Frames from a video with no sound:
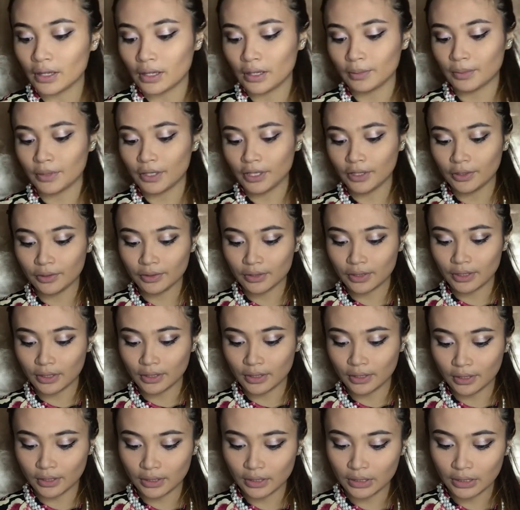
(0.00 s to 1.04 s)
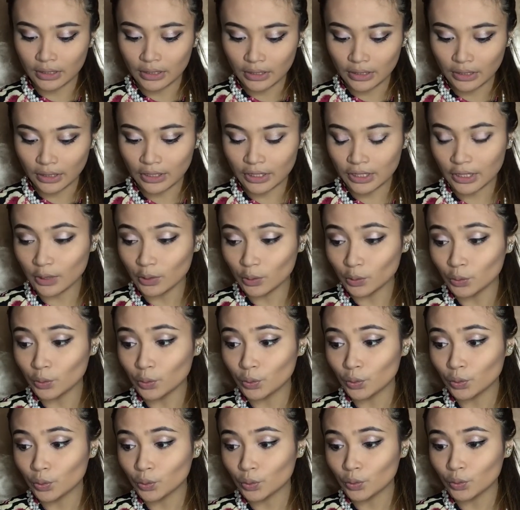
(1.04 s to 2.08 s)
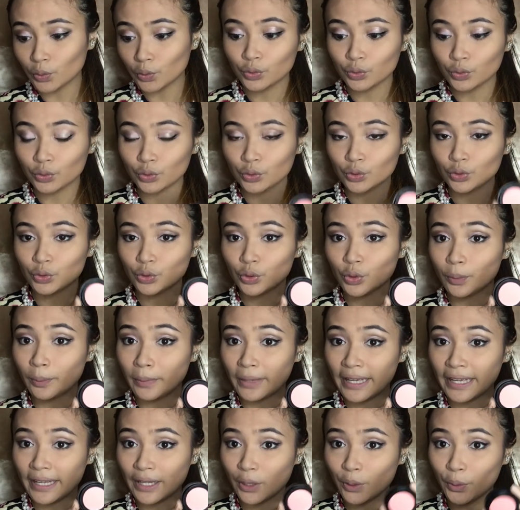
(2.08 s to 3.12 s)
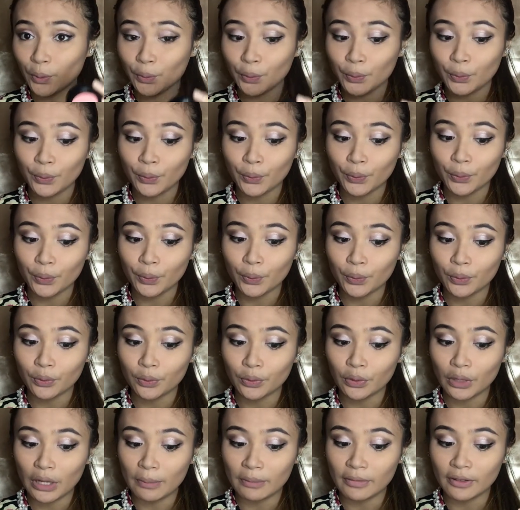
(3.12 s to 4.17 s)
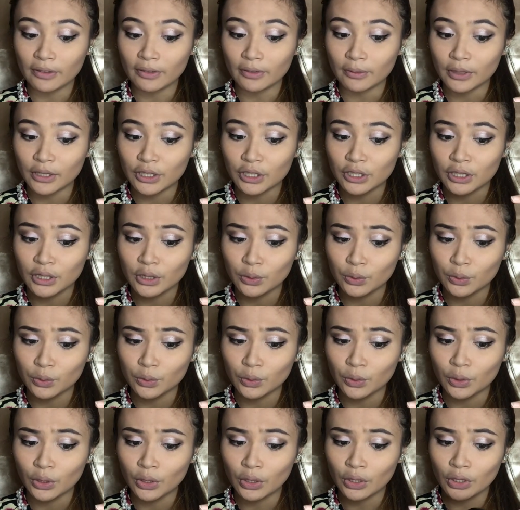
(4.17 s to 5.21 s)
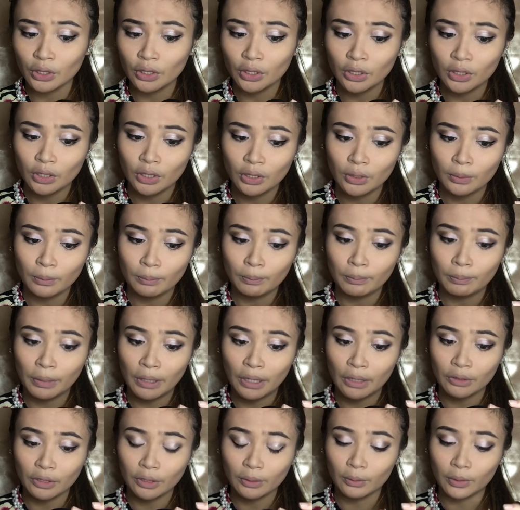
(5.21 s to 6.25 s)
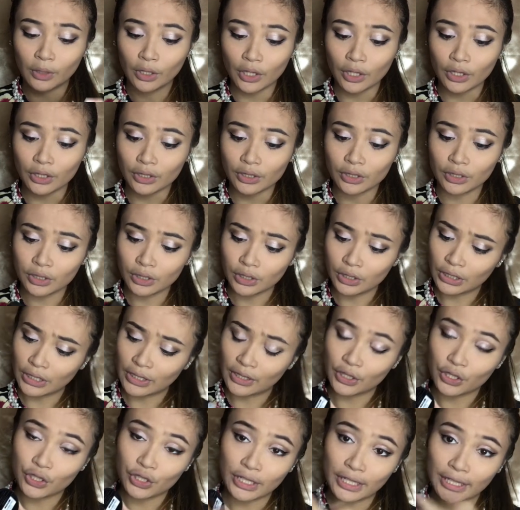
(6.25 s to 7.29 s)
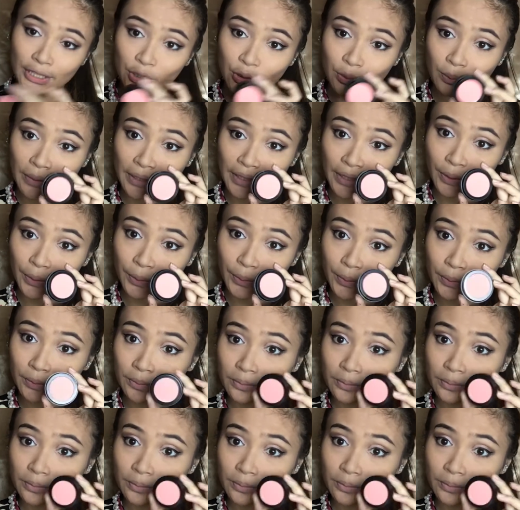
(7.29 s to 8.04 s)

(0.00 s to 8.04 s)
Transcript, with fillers: I'm gonna use this Nichido Tomato, I mean Nichido Powder Blush in the shade Tomato.